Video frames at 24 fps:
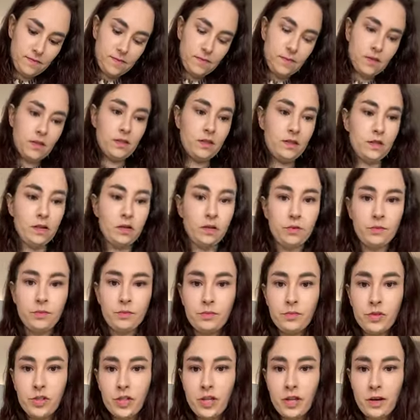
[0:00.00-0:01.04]
So I'm
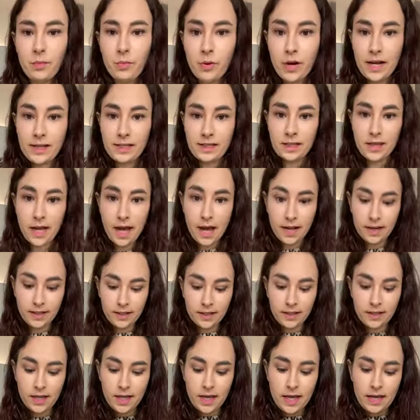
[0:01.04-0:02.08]
just gonna press that
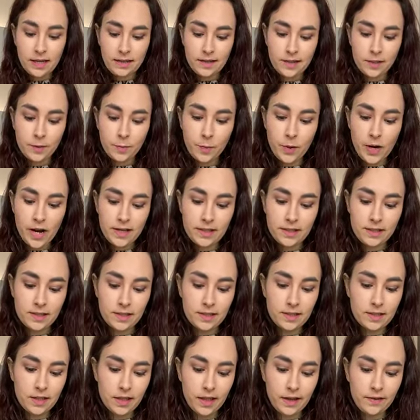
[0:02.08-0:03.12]
in. This press
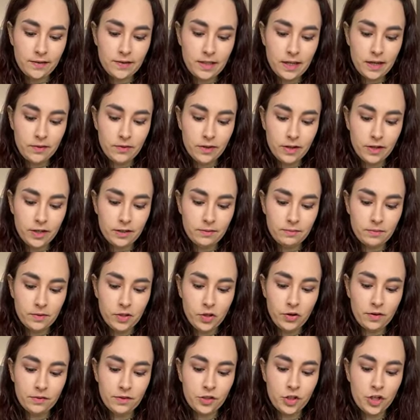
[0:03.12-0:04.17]
is a lifesaver. You
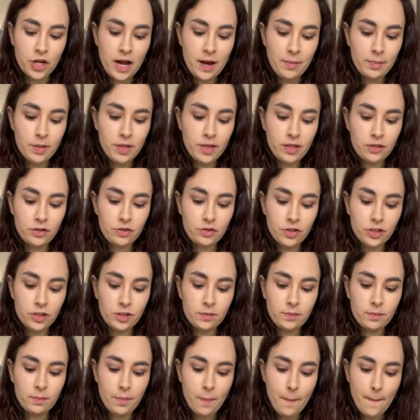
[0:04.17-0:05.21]
don't have to chop it, you just,
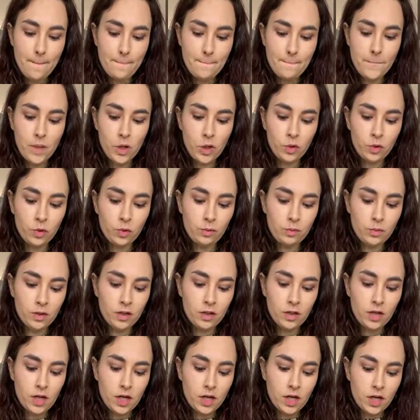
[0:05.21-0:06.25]
boom,
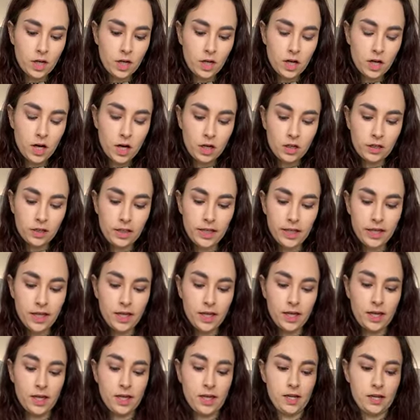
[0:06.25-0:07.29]

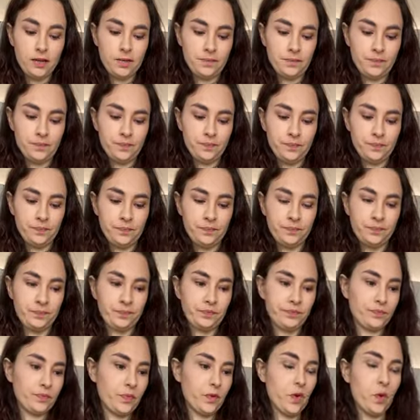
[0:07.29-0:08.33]
garlic in.
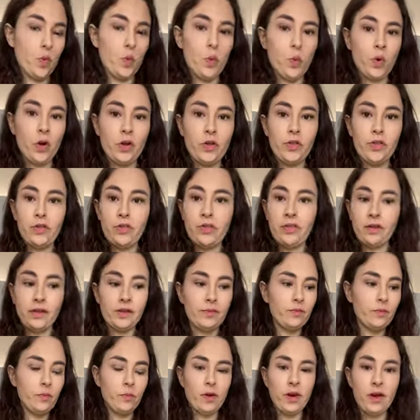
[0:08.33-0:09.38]
Worth
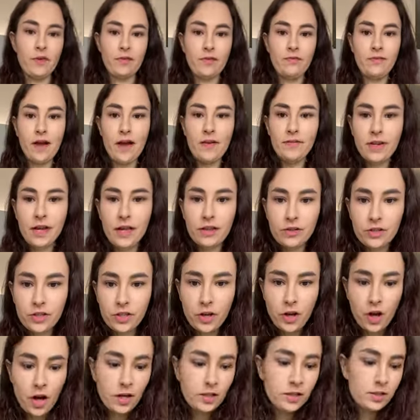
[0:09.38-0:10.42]
the whatever $5 it
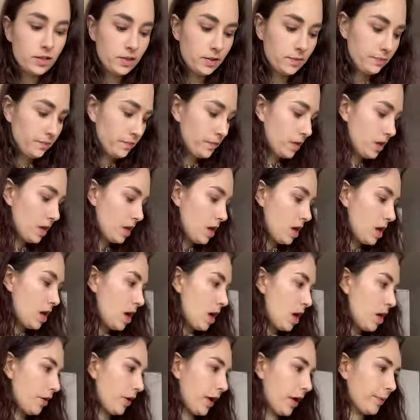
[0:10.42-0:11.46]
cost.
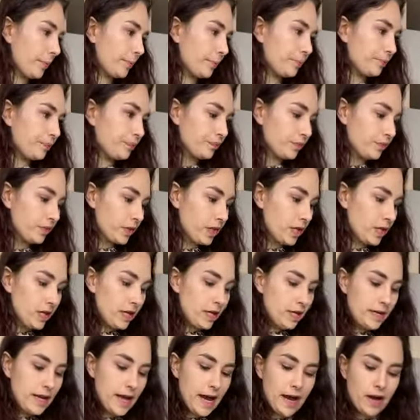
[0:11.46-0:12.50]
Okay,
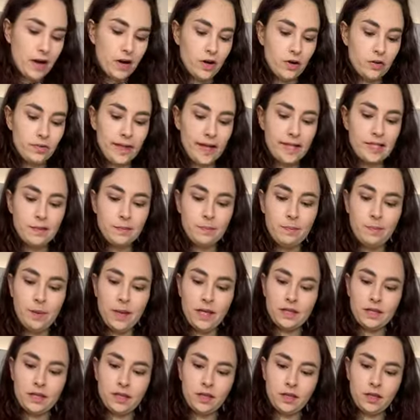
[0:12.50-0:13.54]
now that's
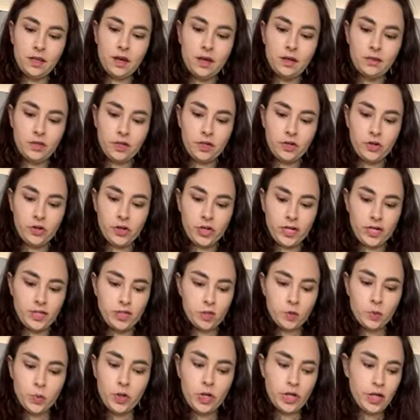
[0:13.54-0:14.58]
basically all the
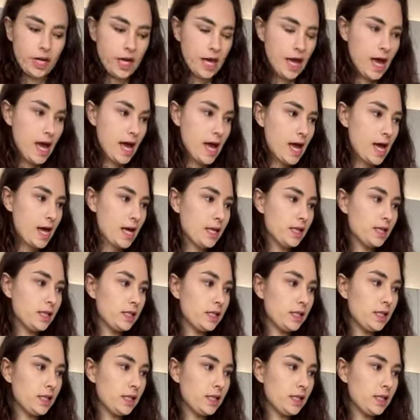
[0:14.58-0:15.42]
ingredients we're gonna add.